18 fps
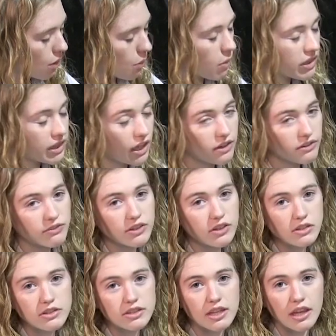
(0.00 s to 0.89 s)
What that
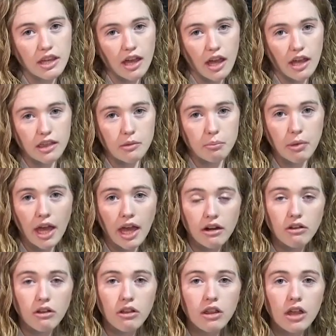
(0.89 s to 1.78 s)
feels like on the
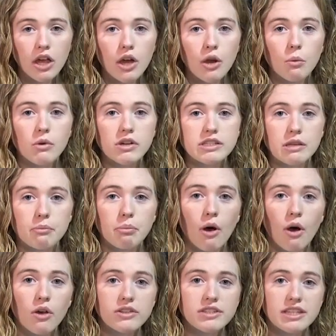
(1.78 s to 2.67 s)
pedal was a
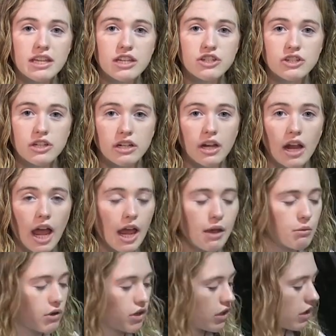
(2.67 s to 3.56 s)
pulsation.
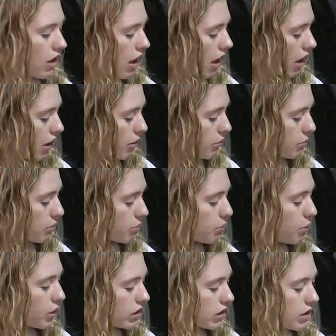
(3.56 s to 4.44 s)
I would
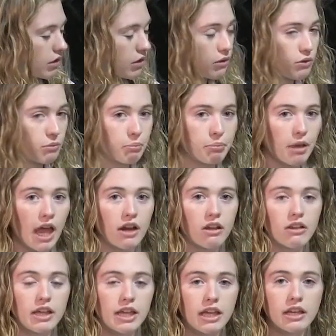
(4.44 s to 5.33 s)
put the
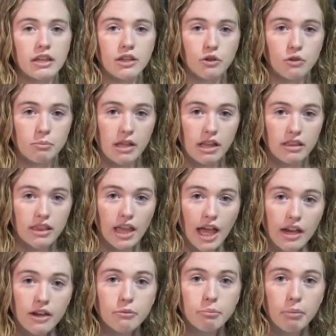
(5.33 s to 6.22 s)
pedal in, there would be a
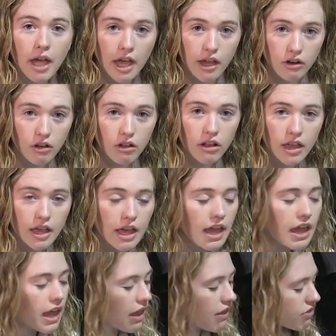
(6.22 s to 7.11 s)
lot of pedal,
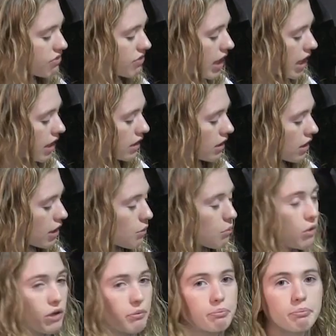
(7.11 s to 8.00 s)
and then
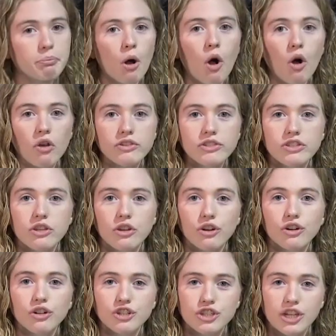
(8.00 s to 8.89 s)
it would pulse
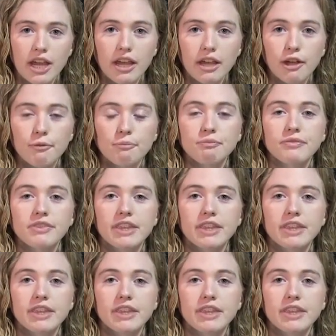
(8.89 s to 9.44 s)
or shake.